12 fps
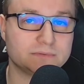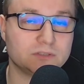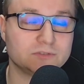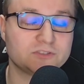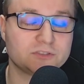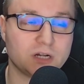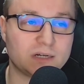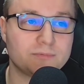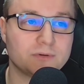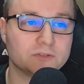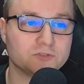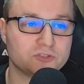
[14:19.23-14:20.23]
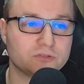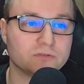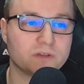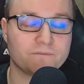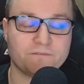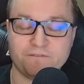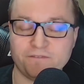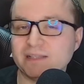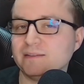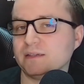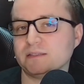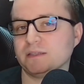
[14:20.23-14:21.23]
Scarbrand is looking
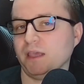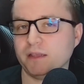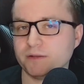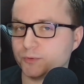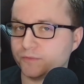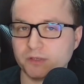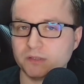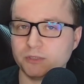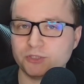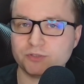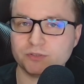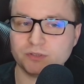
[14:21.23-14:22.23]
fantastic in terms of animation.